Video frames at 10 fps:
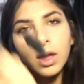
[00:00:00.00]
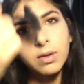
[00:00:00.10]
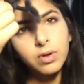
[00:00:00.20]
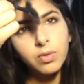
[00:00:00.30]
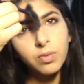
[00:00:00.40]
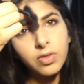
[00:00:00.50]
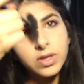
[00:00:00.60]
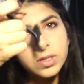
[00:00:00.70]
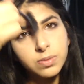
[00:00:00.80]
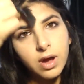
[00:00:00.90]
I'm going to run
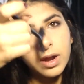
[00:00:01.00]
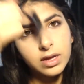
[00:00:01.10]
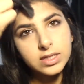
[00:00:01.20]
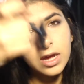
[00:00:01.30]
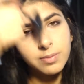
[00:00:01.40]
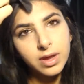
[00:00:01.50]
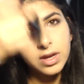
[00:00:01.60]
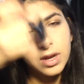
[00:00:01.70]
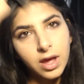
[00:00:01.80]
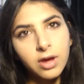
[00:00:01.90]
this product down my
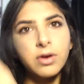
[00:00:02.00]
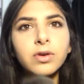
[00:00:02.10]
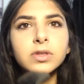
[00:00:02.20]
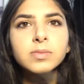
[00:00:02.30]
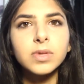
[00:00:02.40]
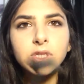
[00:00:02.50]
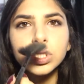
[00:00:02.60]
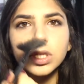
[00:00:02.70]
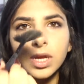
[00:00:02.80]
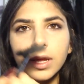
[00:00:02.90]
nose, my
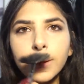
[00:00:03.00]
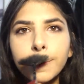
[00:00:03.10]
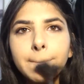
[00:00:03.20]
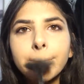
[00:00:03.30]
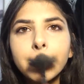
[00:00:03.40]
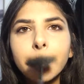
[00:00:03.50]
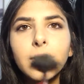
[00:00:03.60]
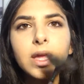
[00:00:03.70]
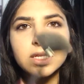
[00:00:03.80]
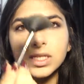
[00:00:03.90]
chin,
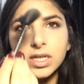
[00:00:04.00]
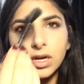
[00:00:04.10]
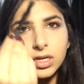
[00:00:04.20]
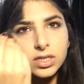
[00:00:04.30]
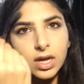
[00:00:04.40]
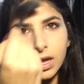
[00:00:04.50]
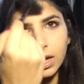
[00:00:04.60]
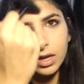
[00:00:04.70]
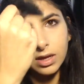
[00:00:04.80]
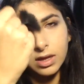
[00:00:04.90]
my tear
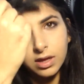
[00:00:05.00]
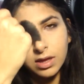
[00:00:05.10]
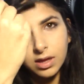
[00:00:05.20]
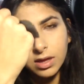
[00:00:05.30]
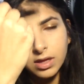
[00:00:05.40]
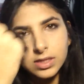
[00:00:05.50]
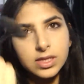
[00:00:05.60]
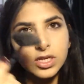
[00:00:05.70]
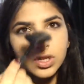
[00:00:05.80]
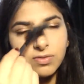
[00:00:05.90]
duct,
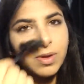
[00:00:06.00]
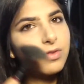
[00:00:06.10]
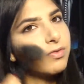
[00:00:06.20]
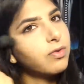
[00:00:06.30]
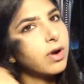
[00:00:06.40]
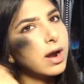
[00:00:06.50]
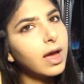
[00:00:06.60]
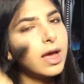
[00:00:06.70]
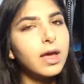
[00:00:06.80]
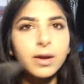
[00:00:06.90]
center of my
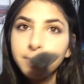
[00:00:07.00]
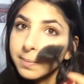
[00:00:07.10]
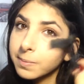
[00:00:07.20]
forehead.